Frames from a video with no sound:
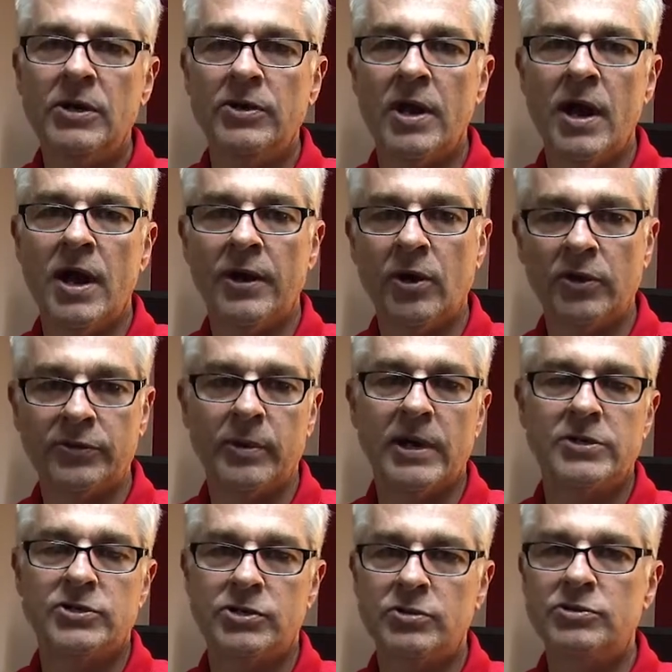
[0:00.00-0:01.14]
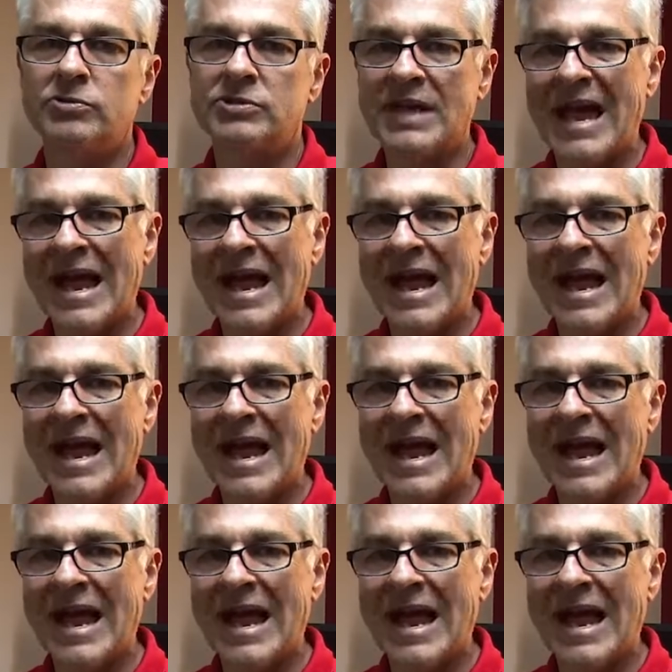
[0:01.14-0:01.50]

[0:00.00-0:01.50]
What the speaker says: non-authorized users